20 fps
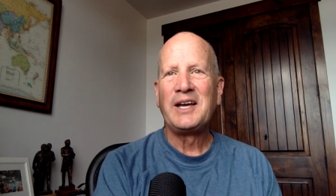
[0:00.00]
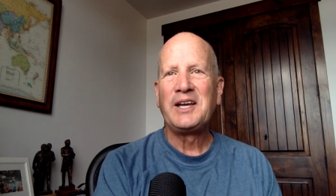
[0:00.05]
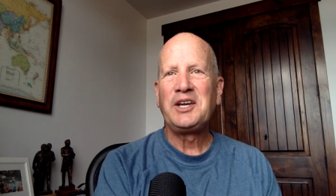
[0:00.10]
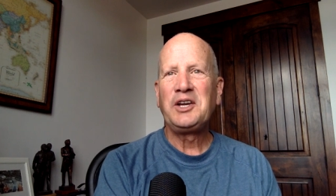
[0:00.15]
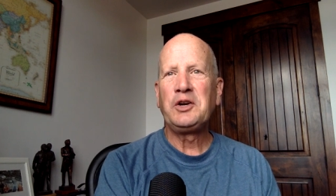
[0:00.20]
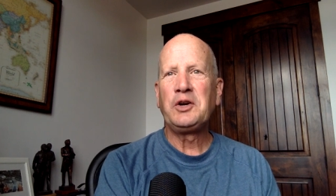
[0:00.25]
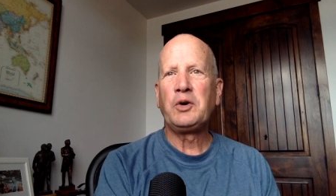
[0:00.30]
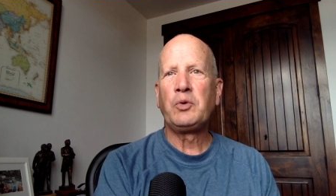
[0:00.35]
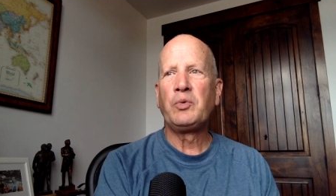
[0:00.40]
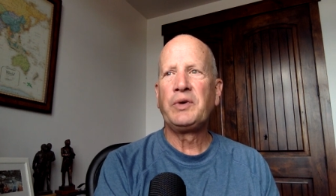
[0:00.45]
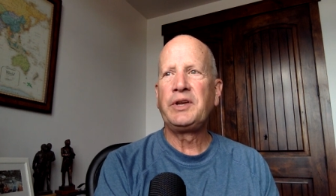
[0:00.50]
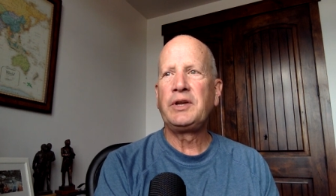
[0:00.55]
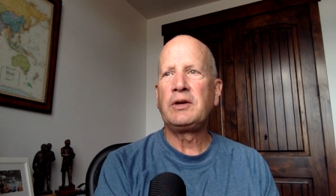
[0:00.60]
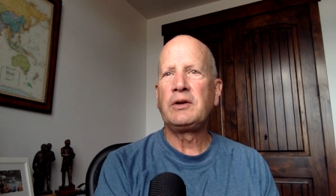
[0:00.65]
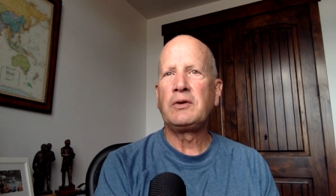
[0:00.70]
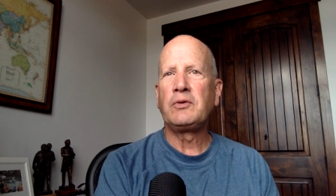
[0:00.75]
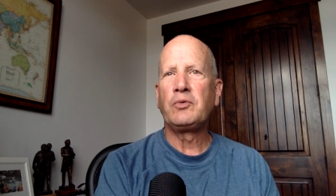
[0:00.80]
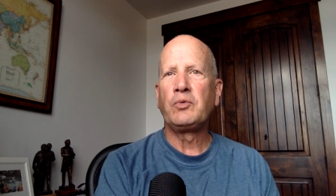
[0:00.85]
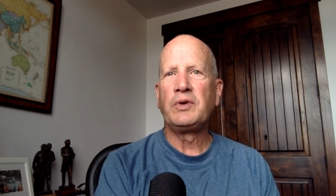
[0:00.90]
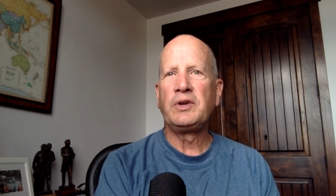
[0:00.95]
You know, when
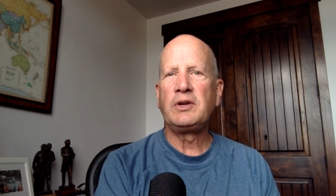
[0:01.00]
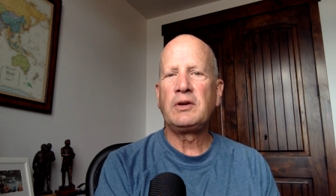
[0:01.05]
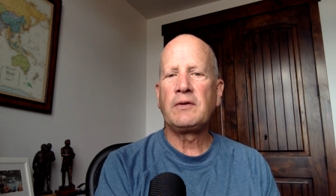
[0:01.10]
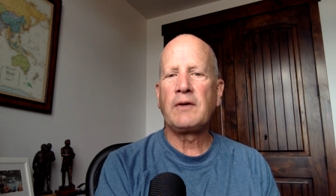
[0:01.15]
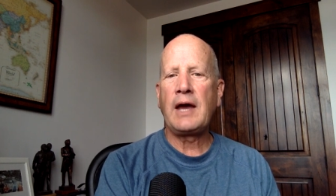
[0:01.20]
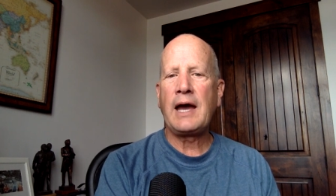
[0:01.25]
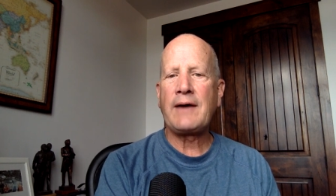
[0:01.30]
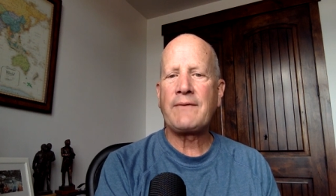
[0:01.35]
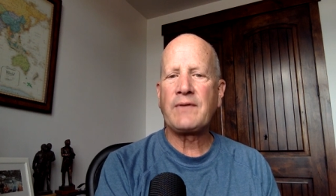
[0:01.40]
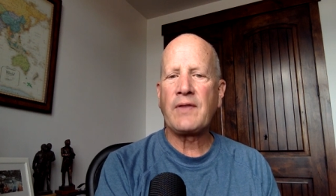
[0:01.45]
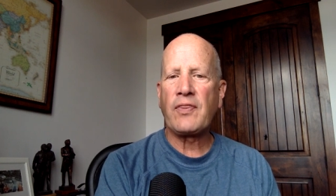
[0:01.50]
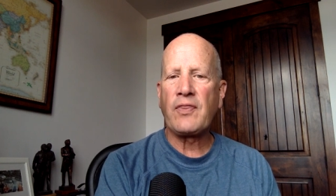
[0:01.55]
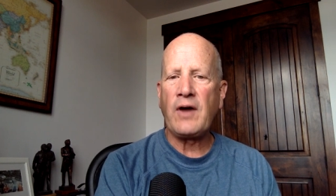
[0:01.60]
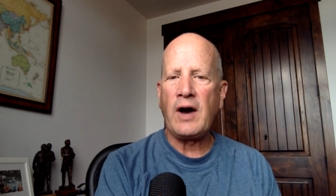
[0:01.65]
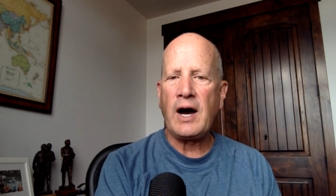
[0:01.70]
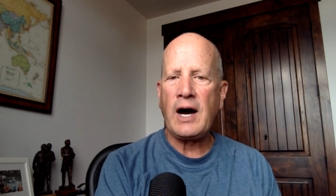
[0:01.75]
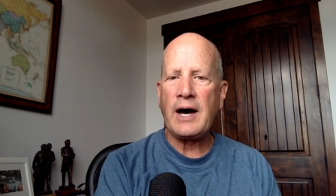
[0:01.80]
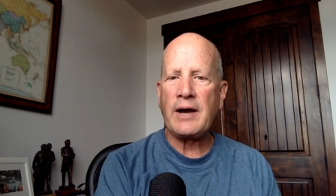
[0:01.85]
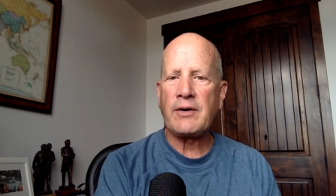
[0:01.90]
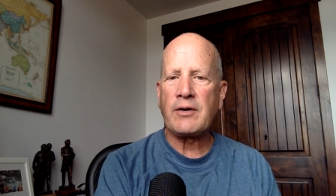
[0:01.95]
you when you have a
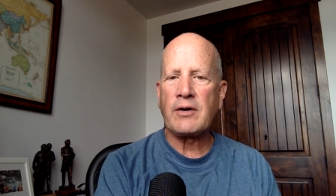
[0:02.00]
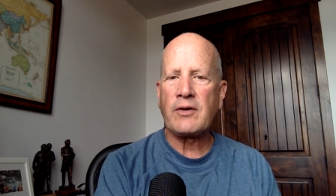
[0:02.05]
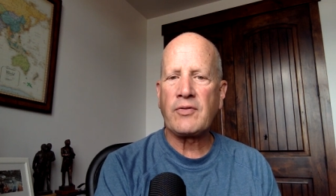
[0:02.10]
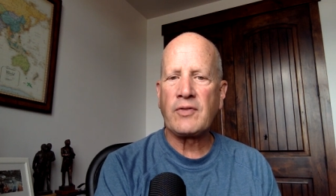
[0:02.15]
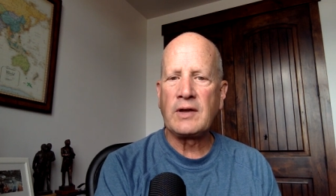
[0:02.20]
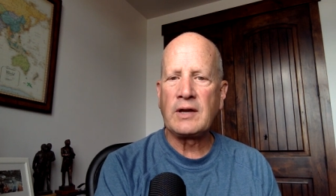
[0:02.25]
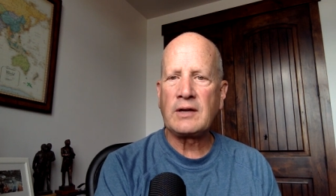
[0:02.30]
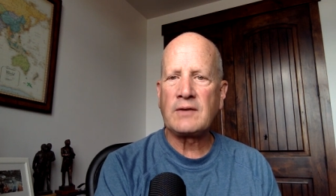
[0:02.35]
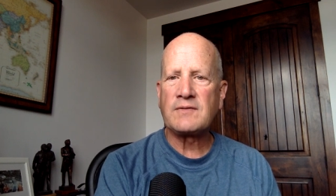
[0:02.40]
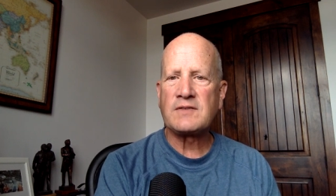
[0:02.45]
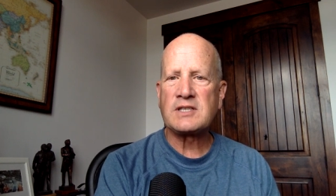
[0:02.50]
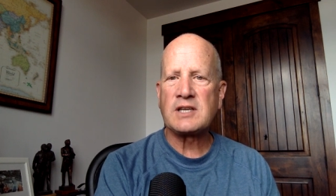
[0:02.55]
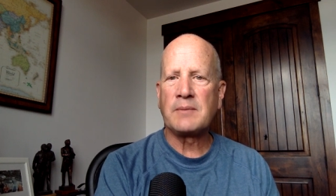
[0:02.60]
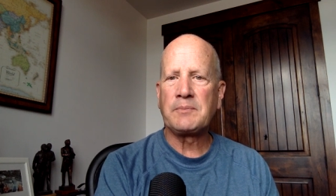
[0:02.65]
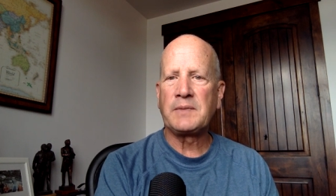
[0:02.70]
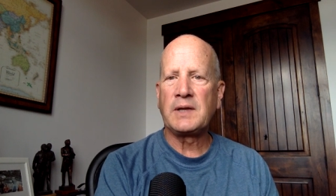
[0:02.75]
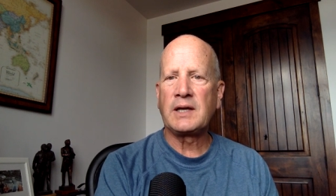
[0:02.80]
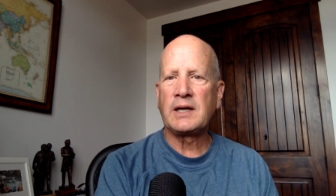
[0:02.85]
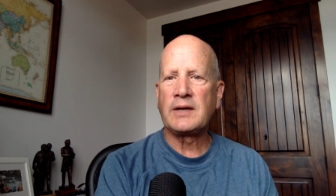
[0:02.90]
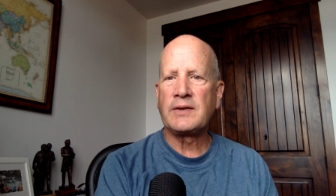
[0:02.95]
thought or think of
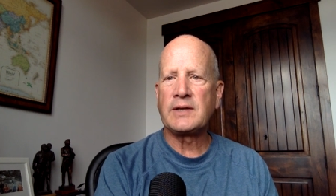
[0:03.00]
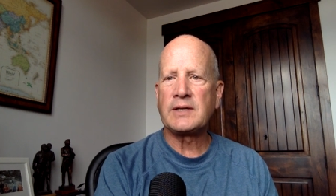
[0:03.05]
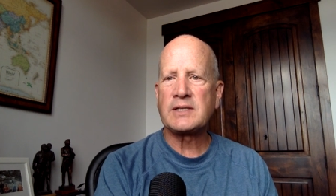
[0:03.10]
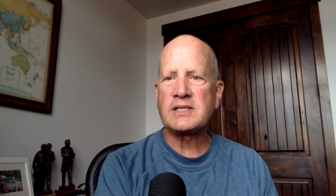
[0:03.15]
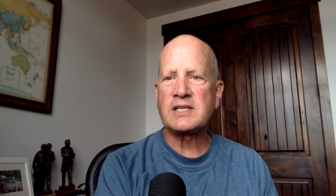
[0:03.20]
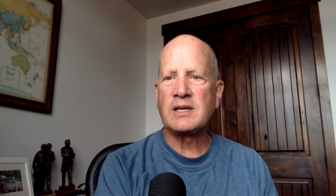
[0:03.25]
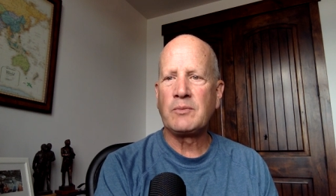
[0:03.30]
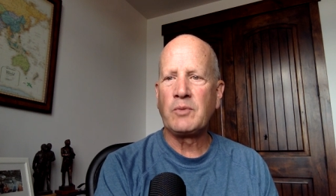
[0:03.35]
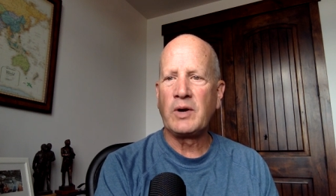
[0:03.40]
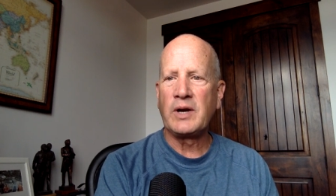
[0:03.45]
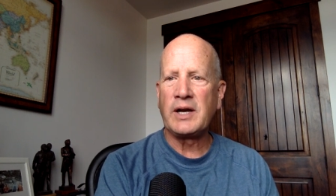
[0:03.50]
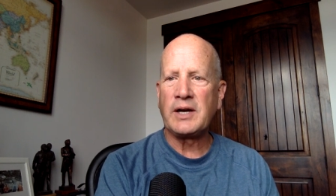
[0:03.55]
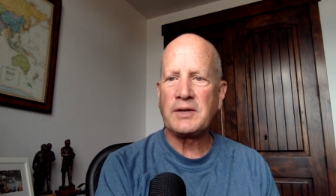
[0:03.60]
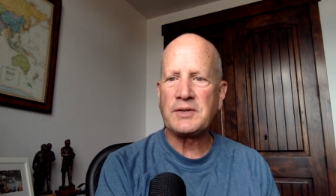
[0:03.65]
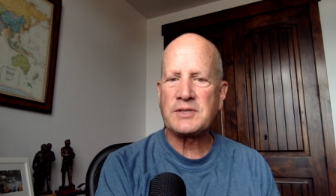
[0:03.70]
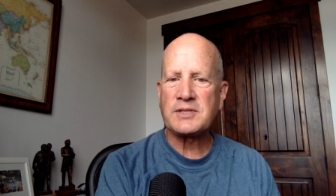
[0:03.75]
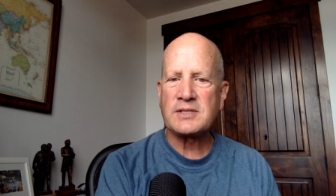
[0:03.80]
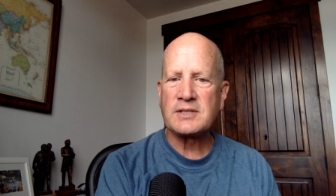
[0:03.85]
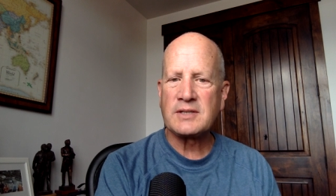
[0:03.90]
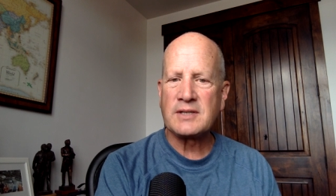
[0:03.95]
something, and then someone
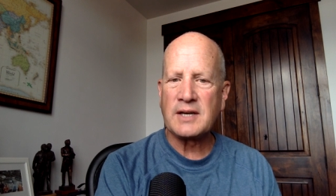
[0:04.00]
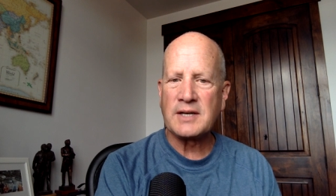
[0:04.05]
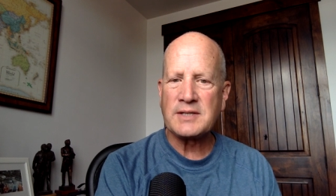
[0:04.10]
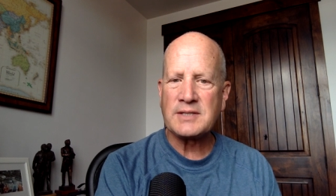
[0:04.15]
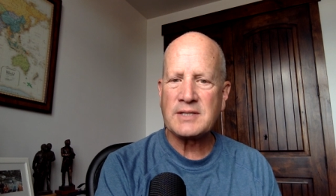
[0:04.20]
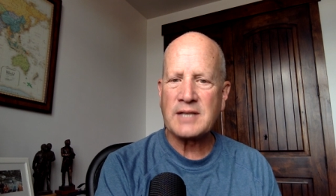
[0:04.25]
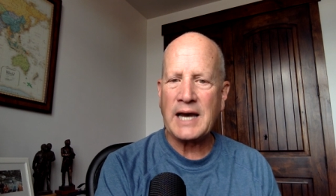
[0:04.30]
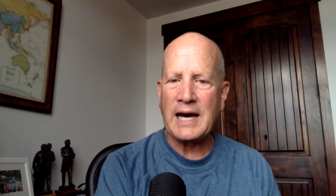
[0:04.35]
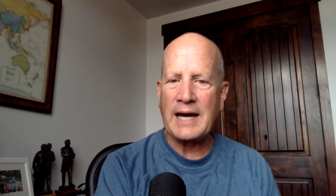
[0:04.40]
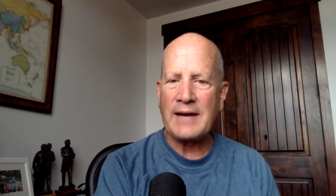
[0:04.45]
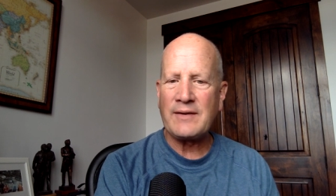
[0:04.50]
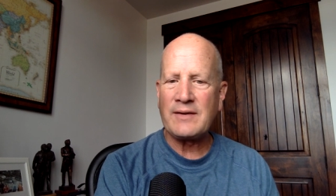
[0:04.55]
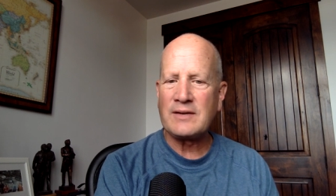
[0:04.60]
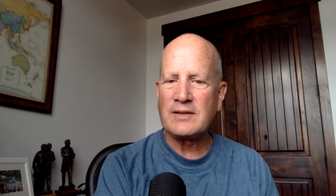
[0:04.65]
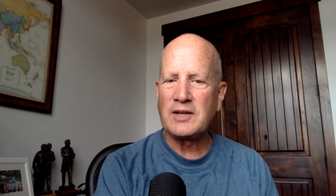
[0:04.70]
else does that.